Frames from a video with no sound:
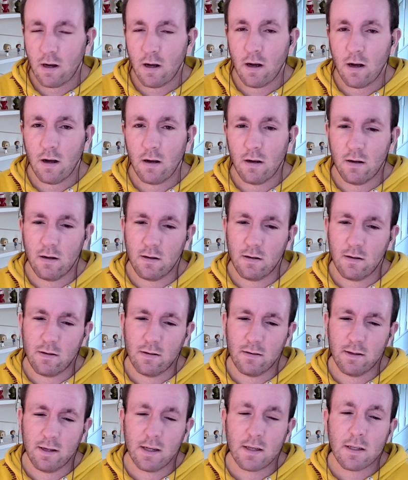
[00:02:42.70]
Oh,
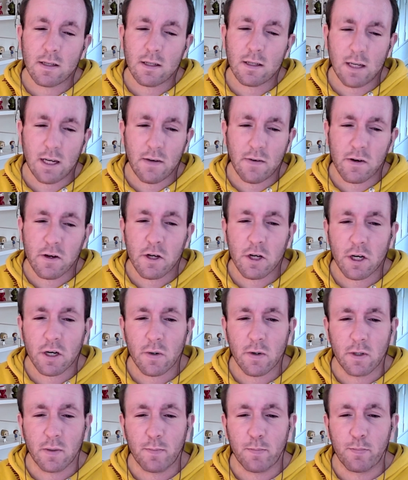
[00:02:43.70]
this TV show
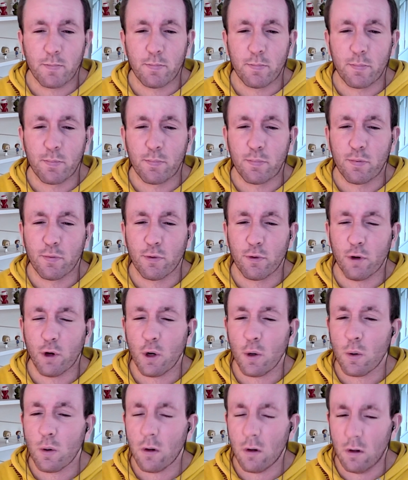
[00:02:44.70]
is
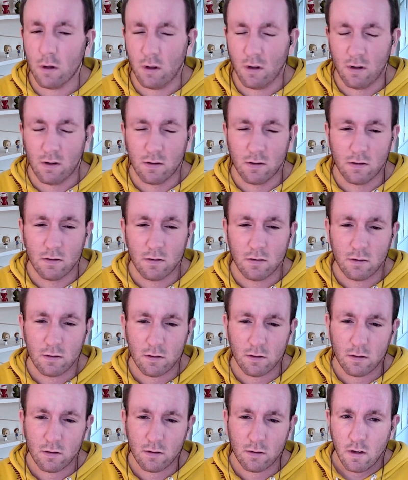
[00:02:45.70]
brutal.
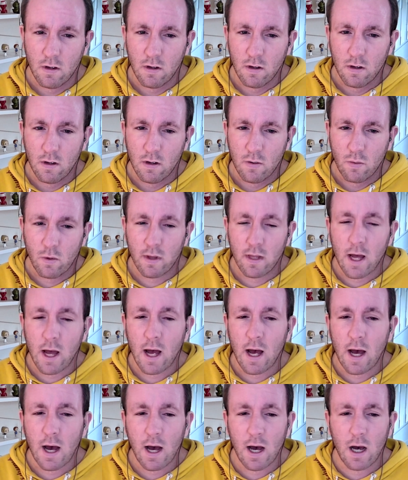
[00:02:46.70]
What the
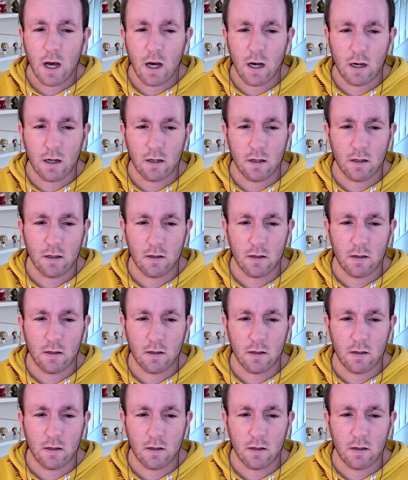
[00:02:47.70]
hell?